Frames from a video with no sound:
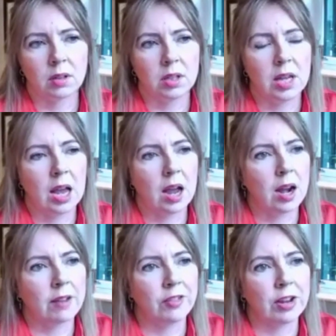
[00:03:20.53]
Yeah,
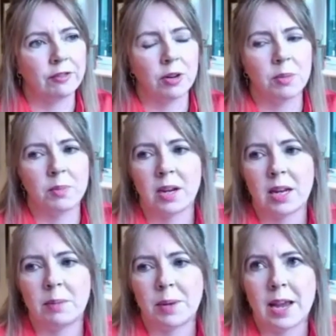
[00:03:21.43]
I think from an
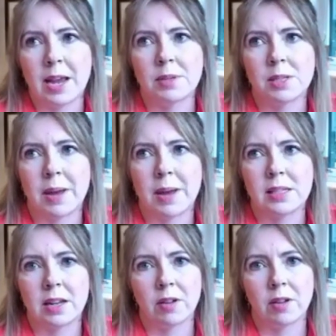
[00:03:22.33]
EPA
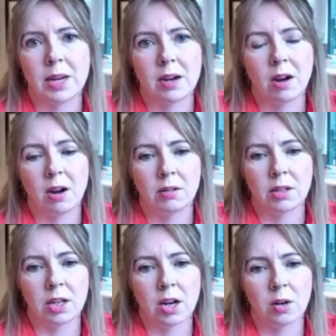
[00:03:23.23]
perspective,
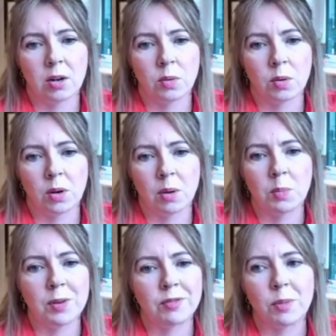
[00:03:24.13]

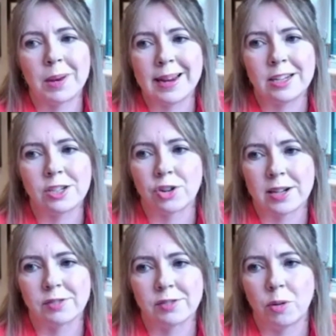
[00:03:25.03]
we've completely
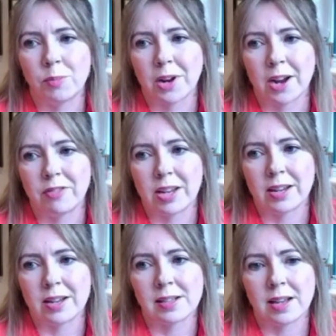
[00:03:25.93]
transformed, I think,
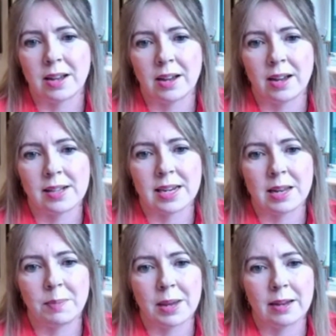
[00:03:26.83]
as an
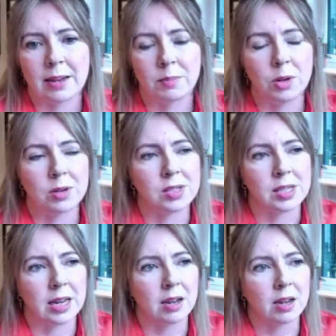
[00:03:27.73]
EPA
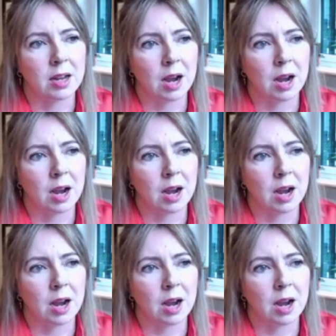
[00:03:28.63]
community.